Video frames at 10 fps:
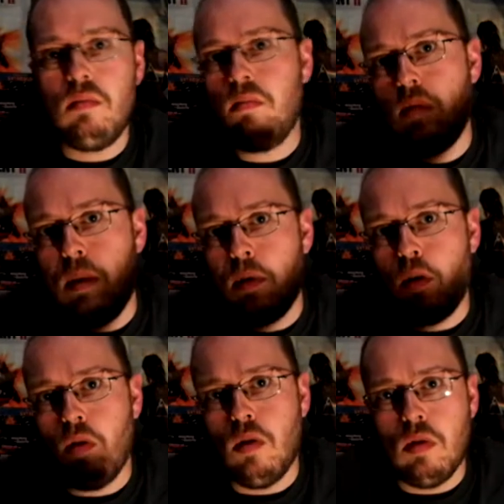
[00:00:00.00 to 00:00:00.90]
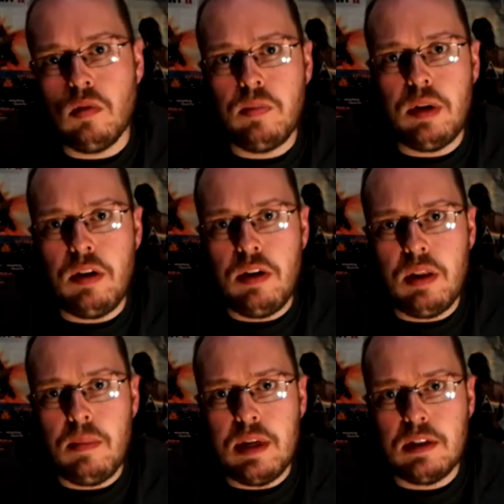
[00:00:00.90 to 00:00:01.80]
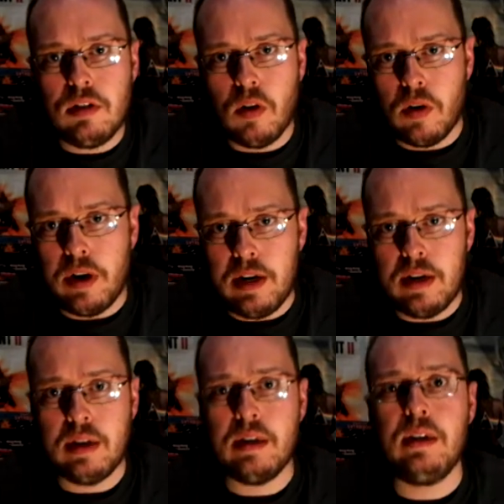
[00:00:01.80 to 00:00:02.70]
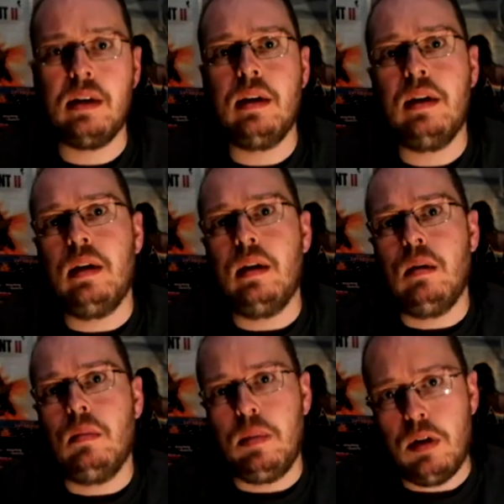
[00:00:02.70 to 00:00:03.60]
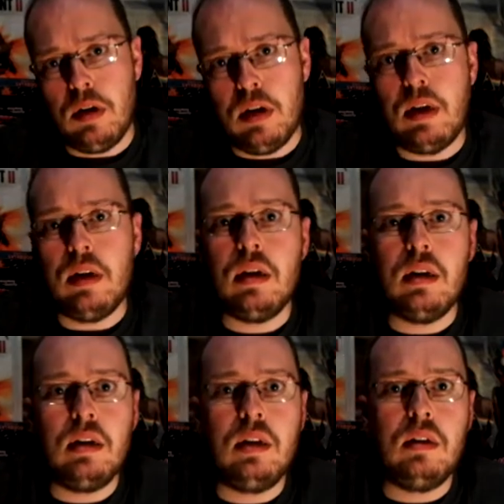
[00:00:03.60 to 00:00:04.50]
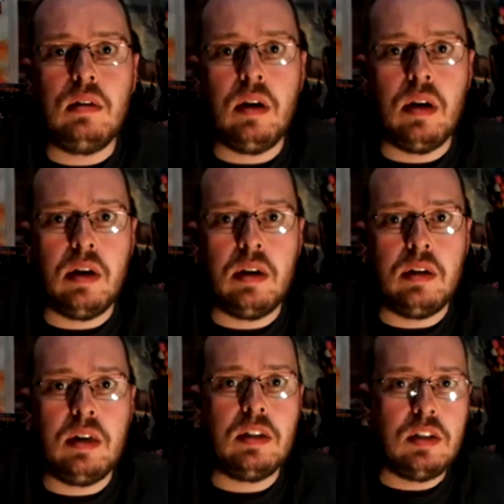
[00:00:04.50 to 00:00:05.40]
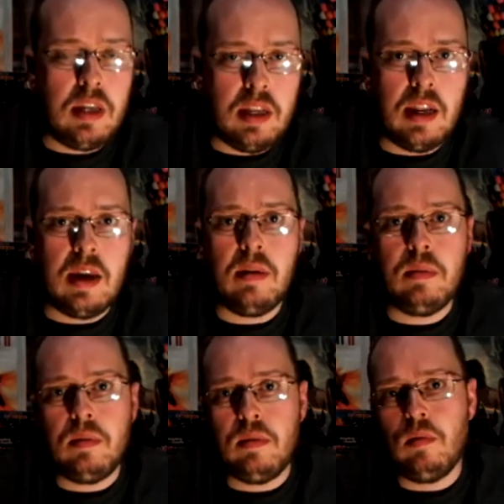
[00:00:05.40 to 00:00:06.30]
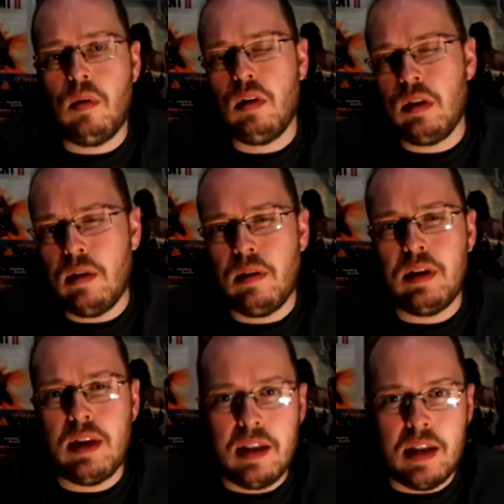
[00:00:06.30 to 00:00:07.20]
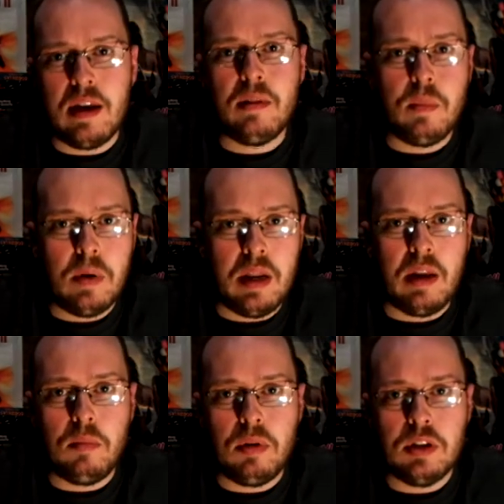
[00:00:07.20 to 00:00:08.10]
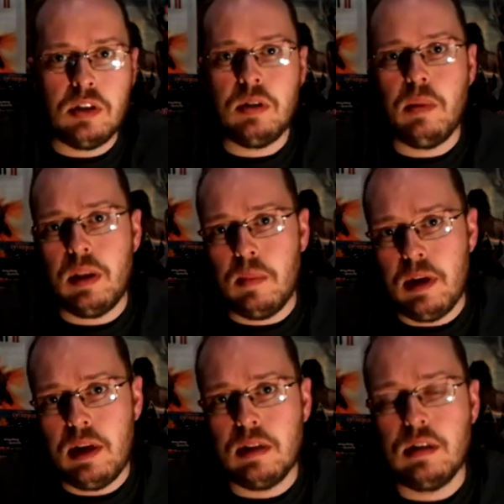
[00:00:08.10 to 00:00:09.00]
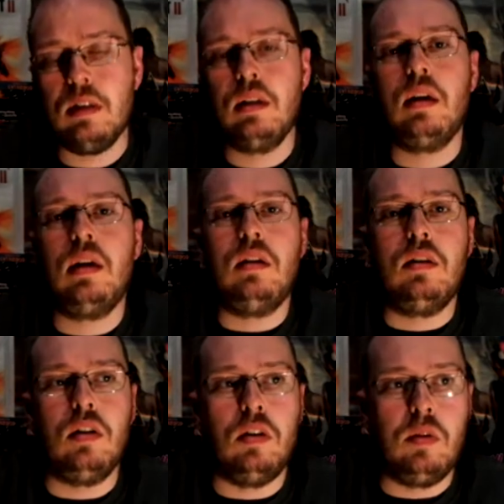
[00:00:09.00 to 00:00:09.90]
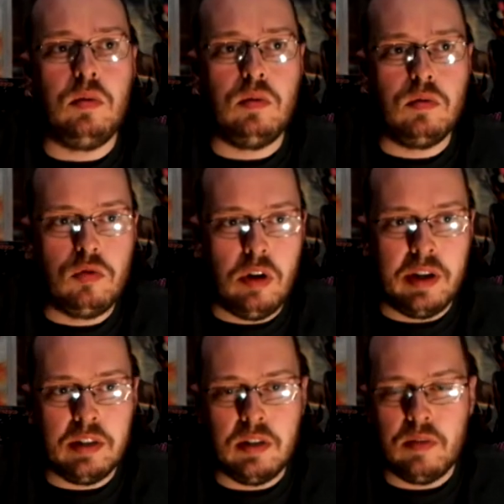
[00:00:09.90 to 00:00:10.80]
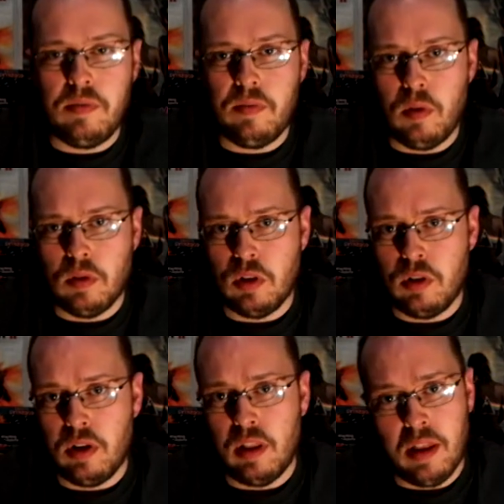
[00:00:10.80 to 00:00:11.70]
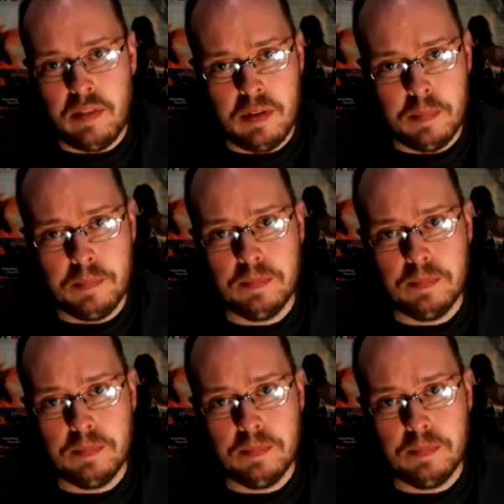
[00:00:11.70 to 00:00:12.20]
typical Beauty and the Beast story. Beauty uh, gets kidnapped, well, not really kidnapped, but held prisoner by the Beast, who tries to force her to love him